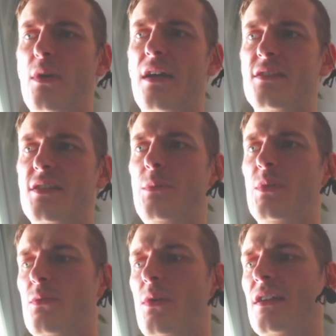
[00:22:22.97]
team,
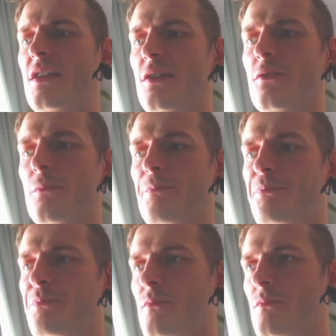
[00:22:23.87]
at one hero.
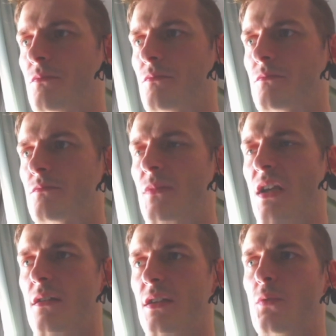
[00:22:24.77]

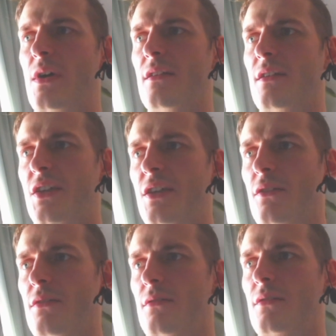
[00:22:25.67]
At one
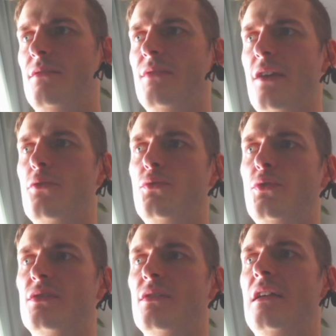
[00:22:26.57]
hero, yeah, you
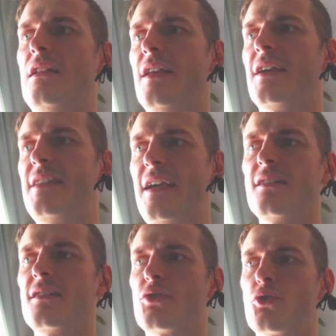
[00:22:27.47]
need, like
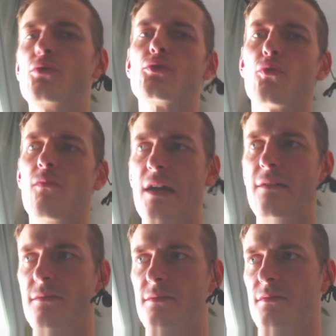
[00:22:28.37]
tank should survive.
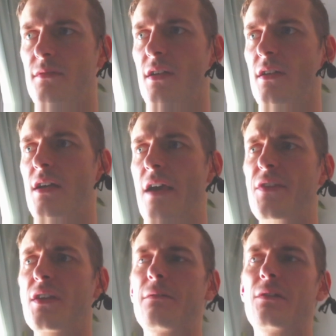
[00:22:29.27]
I
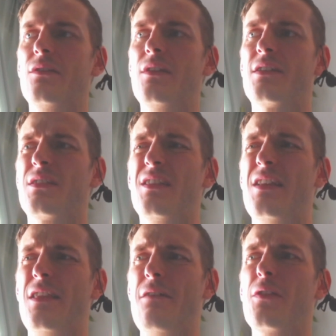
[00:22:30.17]
think even like
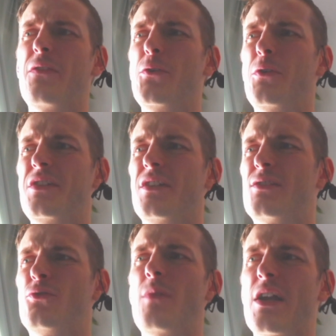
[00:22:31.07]
level 30
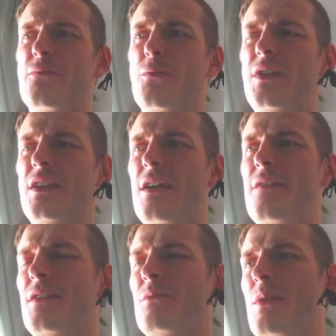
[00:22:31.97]
it's too much for tank. I
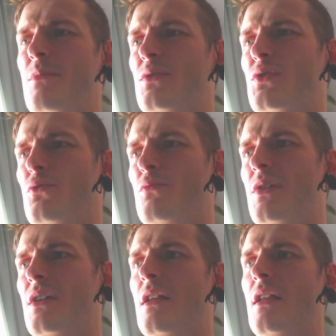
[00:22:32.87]
think maybe it should
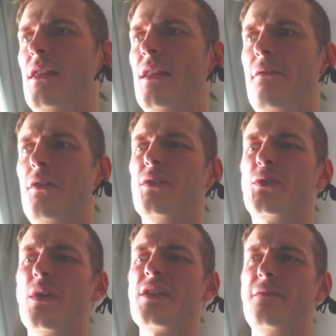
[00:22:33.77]
be level
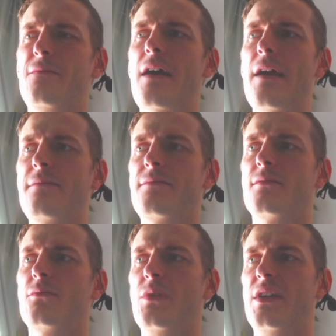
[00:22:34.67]
25
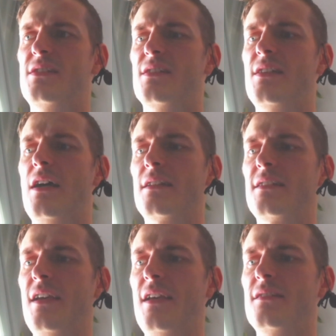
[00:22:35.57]
at the start,
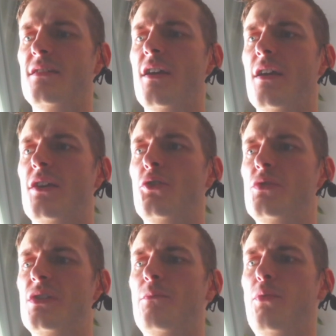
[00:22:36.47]
and
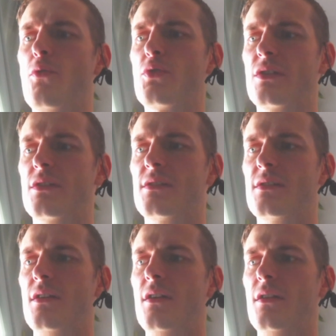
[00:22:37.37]
using
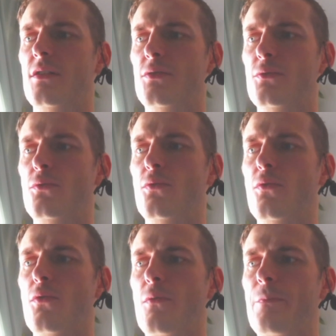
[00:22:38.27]
potions
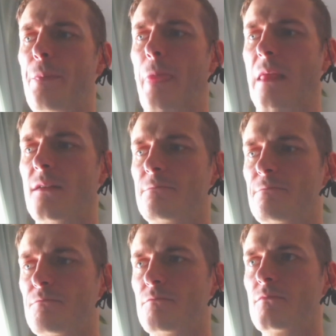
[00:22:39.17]
to
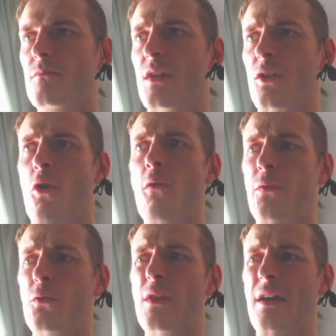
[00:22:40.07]
go
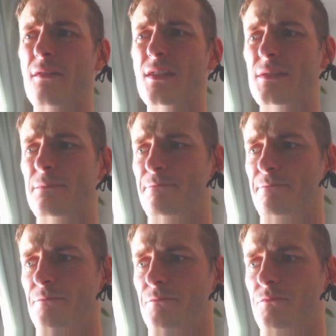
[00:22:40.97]
through levels.
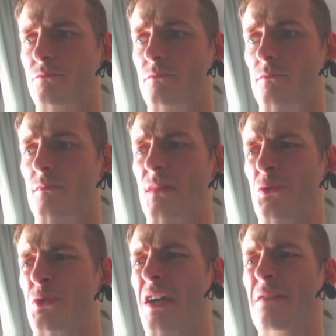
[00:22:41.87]

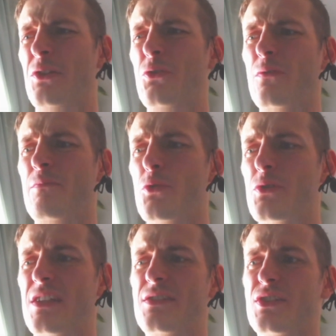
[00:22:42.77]
So you have a lot of
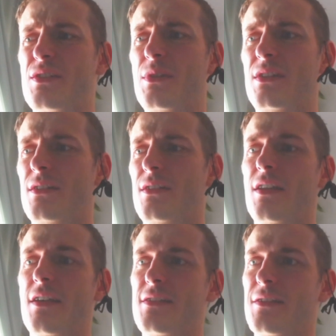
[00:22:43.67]
potions. I'm just a bit
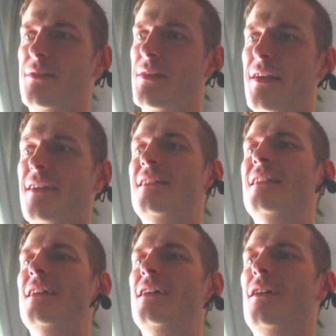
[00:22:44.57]
lazy. Yeah,
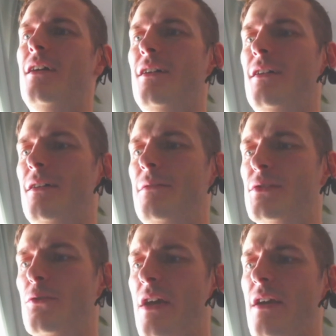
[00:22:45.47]

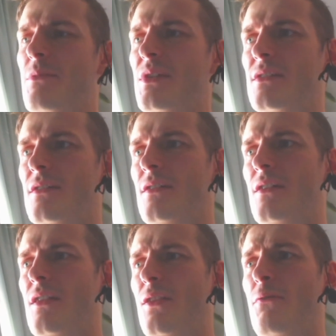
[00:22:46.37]
so I a bit
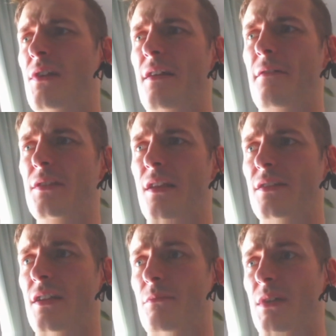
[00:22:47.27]
over leveled last
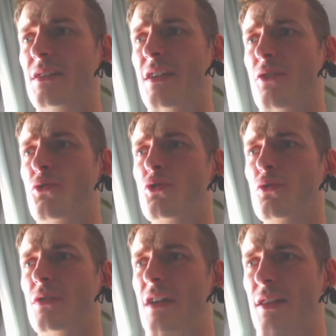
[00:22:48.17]
time. But yeah, you
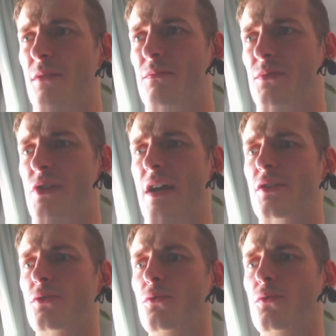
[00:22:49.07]
should kind of try
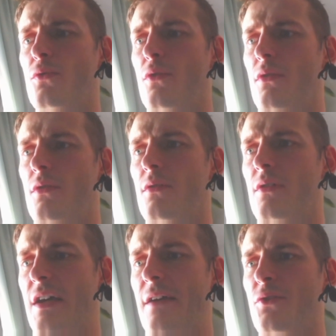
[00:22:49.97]
to
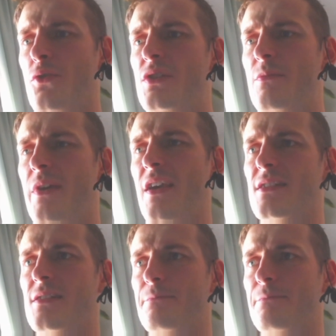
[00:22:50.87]
have your DPS